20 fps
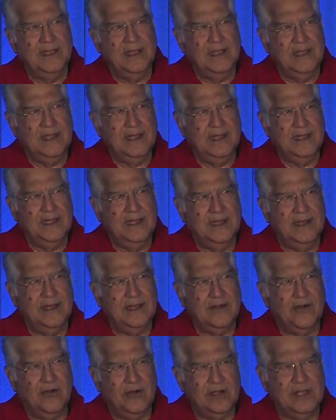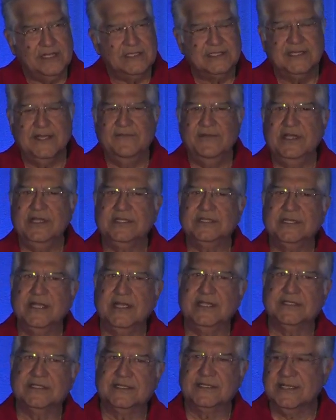in uh, August
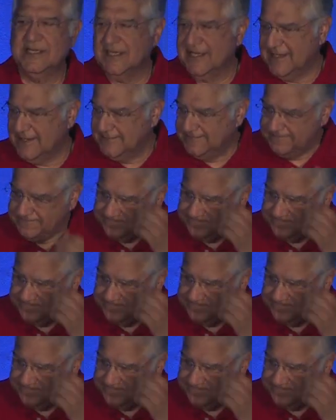76, uh,